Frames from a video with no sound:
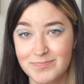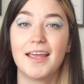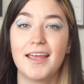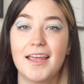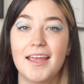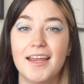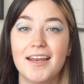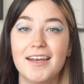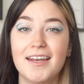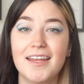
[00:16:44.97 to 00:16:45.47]

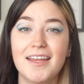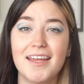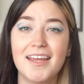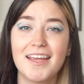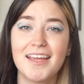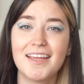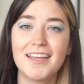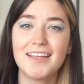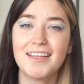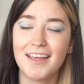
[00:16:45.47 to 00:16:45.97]
And
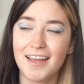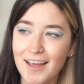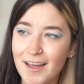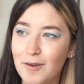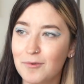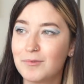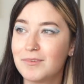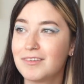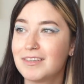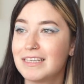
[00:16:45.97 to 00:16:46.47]

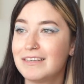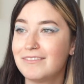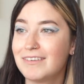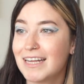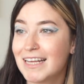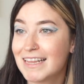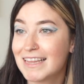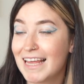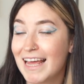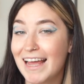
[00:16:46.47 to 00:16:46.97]
yeah, we'll leave it
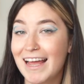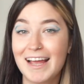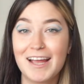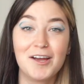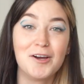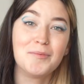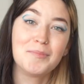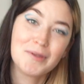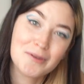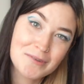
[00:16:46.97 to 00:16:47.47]
at that. I
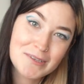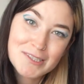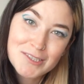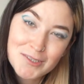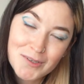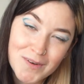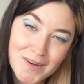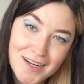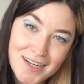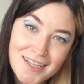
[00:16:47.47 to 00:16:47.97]
hope you
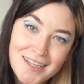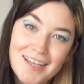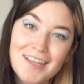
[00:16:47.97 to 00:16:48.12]
enjoyed.